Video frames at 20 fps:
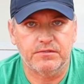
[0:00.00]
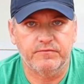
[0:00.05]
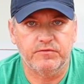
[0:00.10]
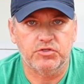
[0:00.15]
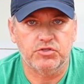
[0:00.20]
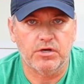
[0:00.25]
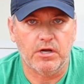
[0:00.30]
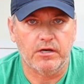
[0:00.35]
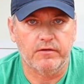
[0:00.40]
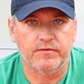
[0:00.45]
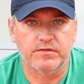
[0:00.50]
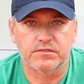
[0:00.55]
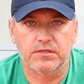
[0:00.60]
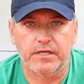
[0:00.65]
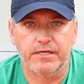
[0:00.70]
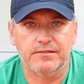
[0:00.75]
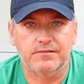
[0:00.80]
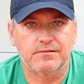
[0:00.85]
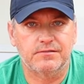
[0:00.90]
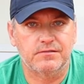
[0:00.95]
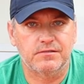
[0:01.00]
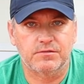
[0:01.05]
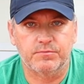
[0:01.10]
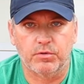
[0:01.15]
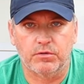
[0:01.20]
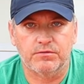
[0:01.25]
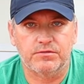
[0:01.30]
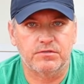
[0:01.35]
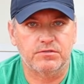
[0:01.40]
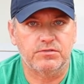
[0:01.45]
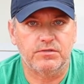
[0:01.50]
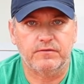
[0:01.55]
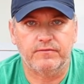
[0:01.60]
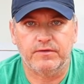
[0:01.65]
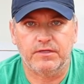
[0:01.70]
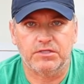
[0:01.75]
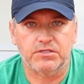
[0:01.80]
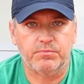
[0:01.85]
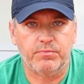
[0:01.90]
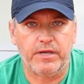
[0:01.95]
of your driver's licenses, birth
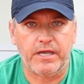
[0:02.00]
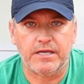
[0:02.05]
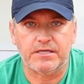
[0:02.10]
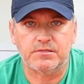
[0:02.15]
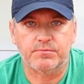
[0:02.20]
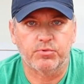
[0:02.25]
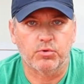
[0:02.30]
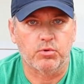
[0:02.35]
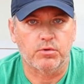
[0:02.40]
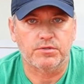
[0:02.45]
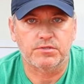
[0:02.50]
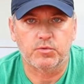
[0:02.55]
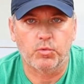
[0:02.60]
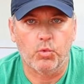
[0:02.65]
certificates, passports,